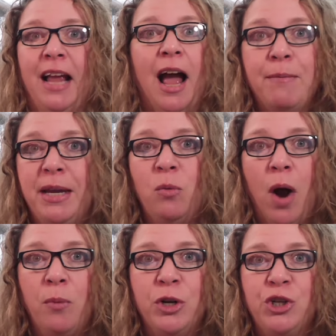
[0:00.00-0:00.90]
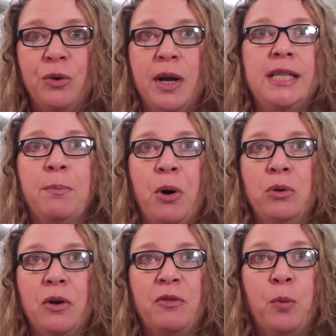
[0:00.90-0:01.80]
I mean, why would you? It's a
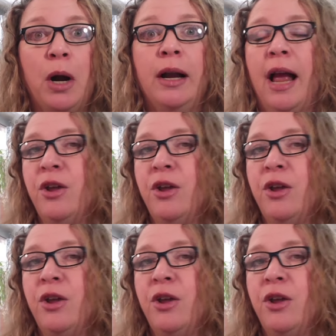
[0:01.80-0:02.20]
boatload of work